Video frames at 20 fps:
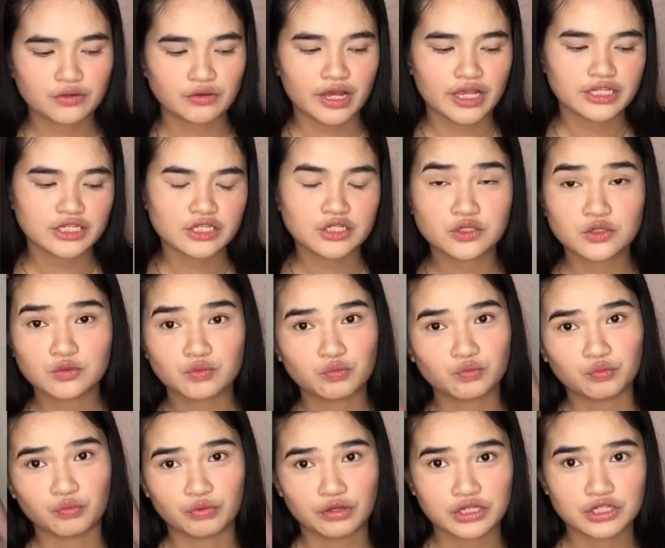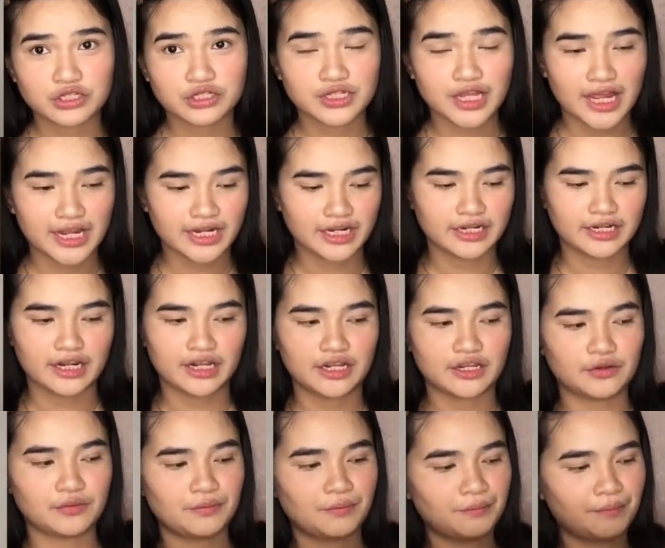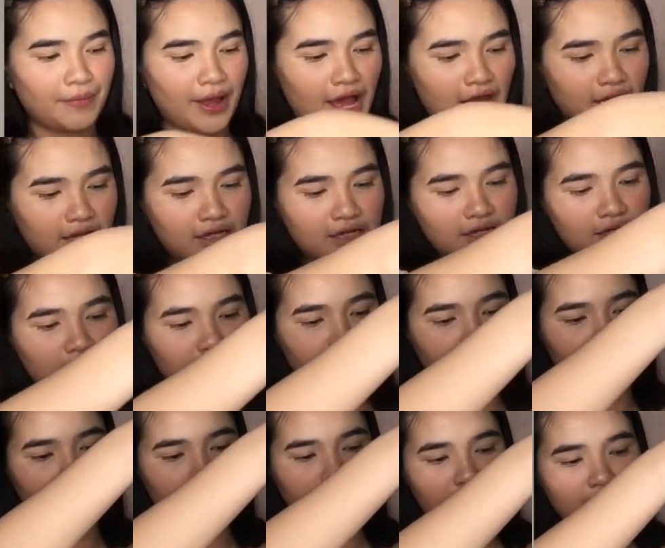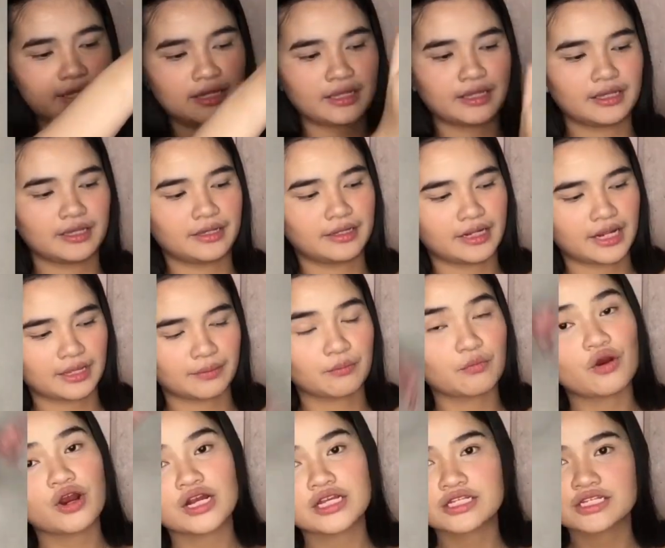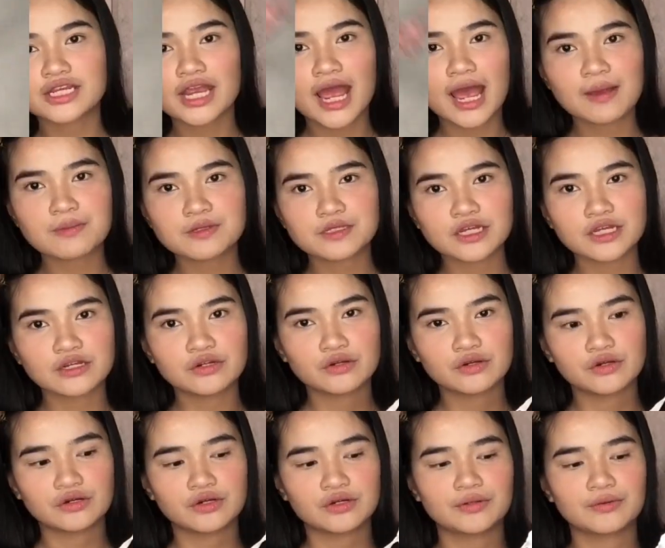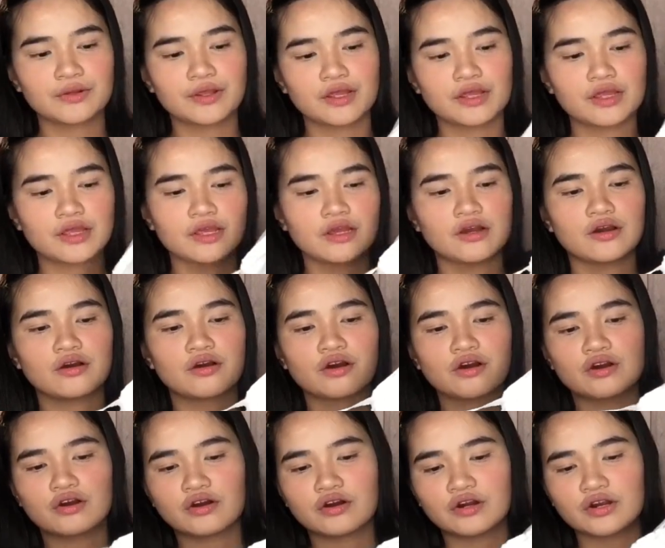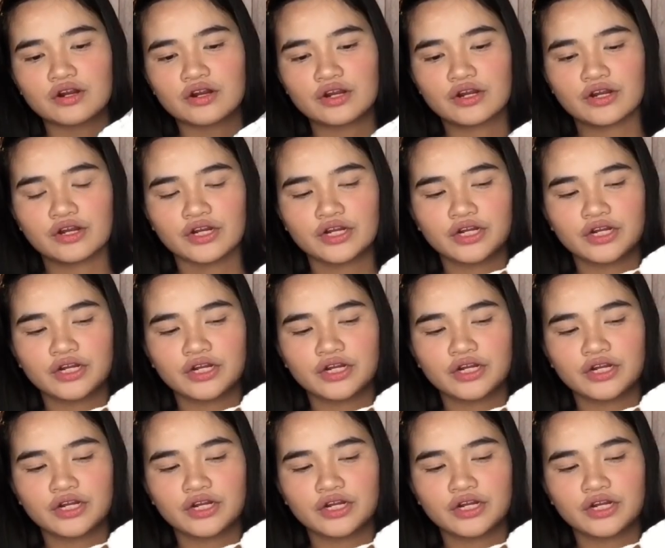though. I just wish sana na yung back may like more straps, ganon. Or